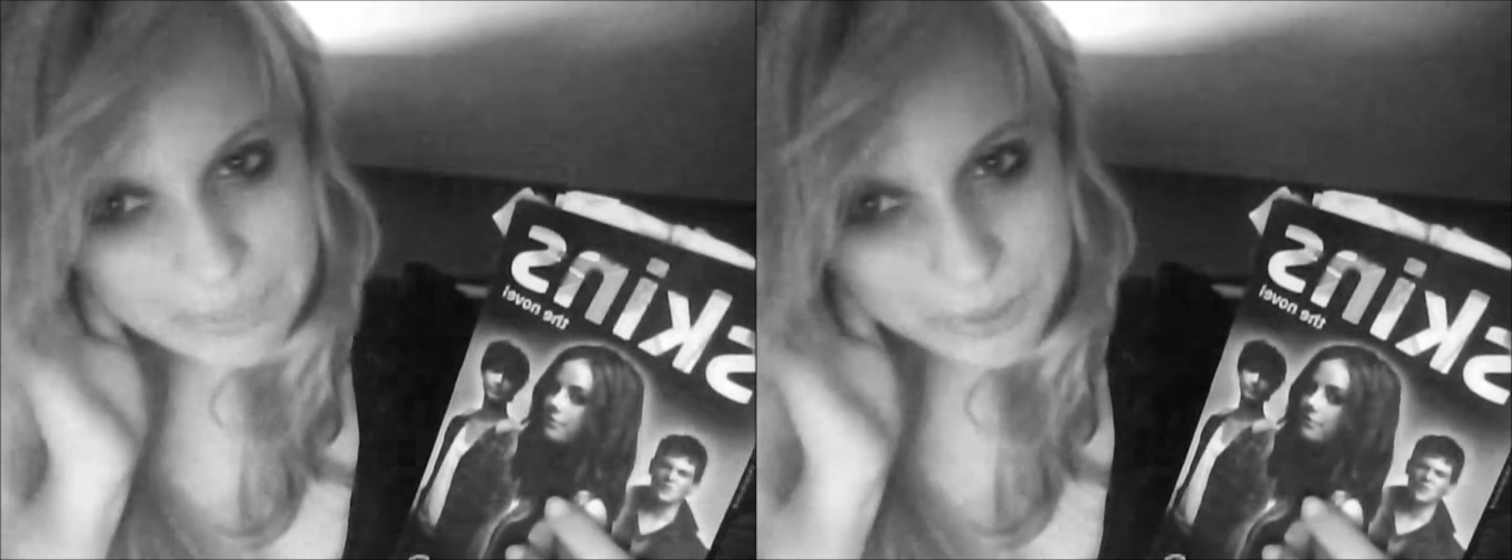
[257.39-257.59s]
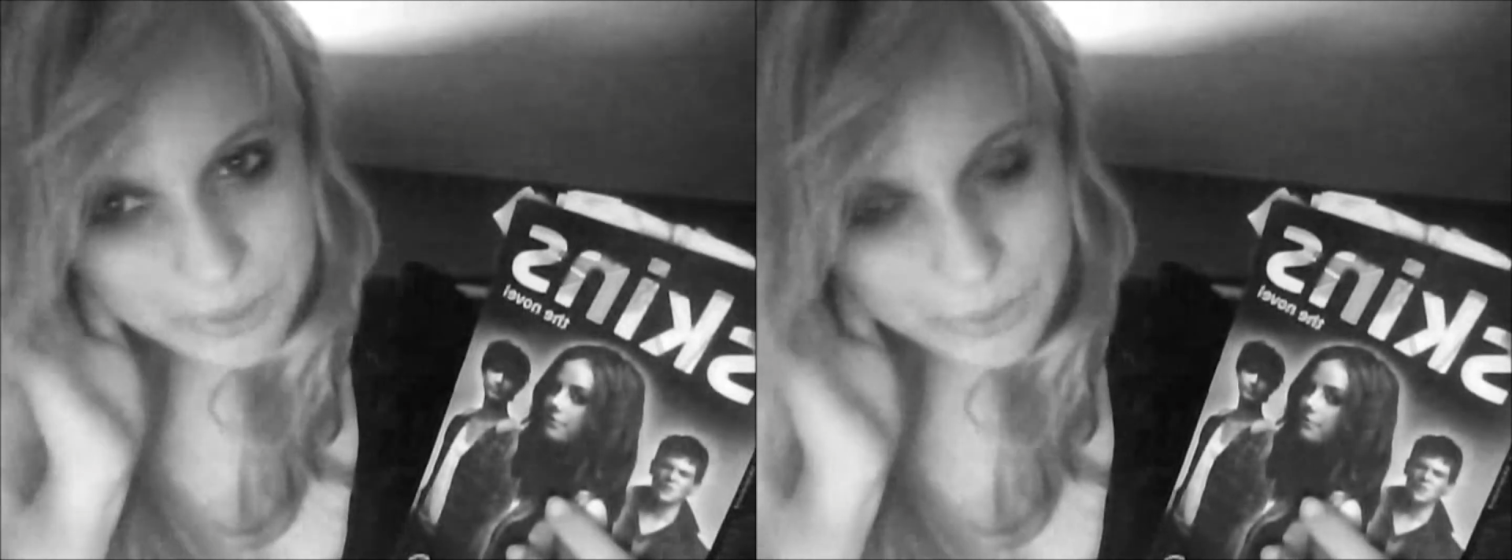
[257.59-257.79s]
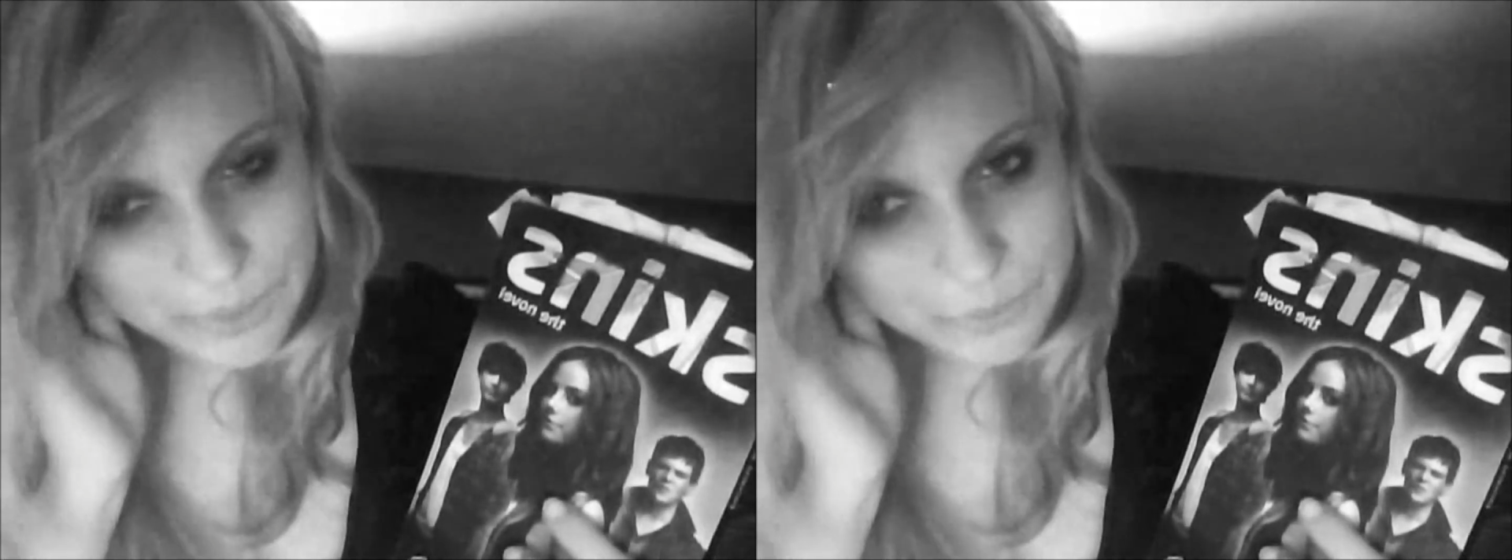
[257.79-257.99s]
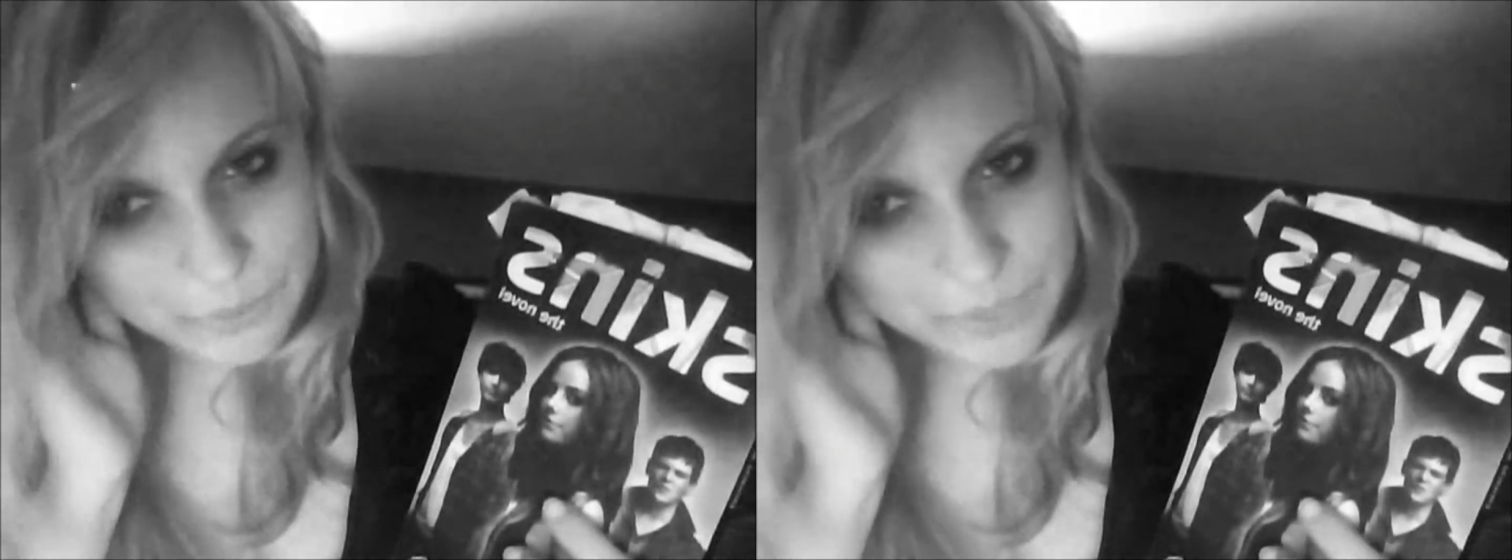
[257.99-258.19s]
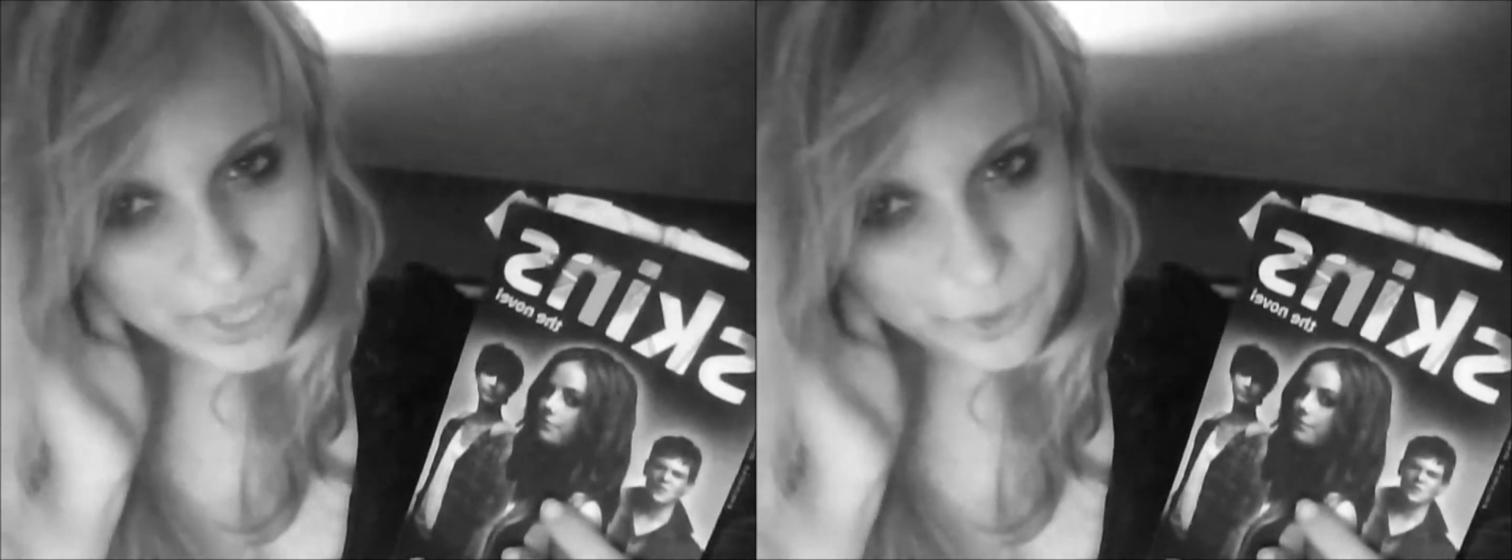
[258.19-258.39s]
her away from
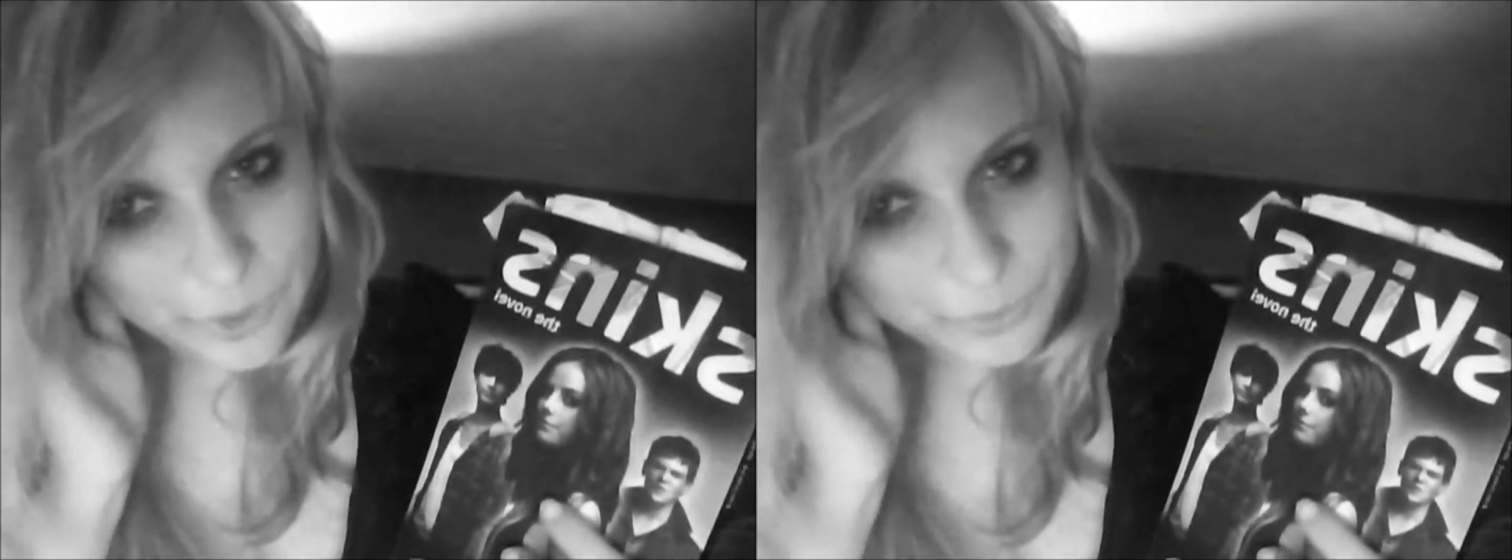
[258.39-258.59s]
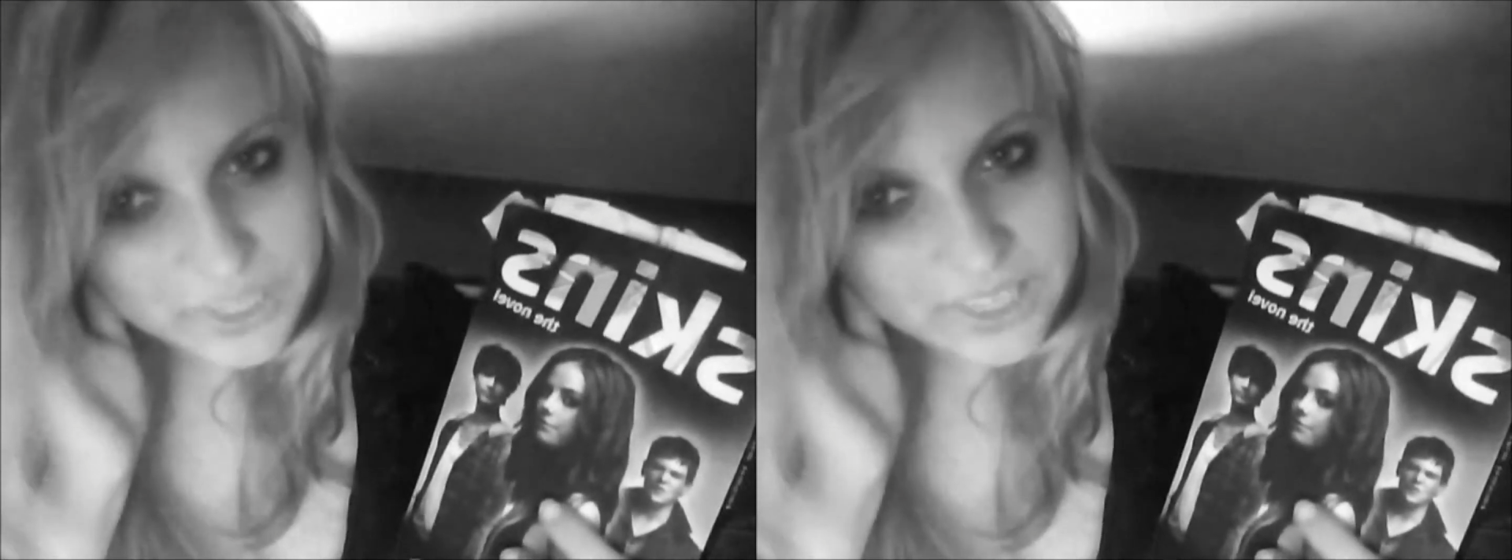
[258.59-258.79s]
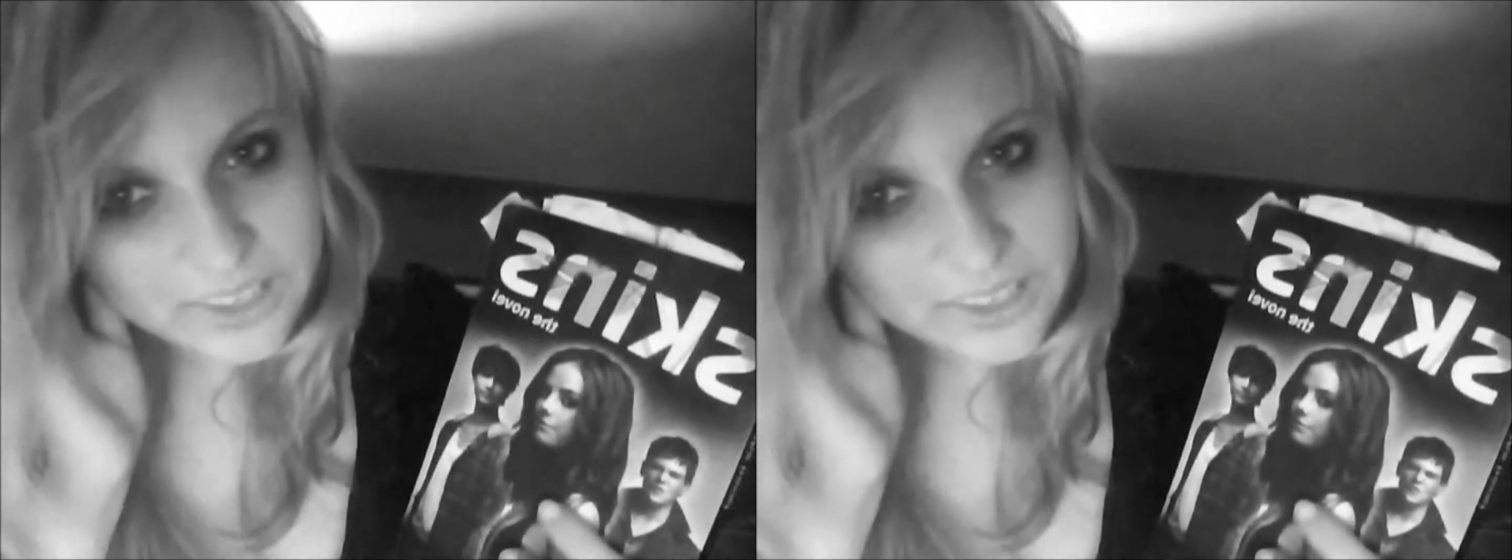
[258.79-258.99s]
Naomi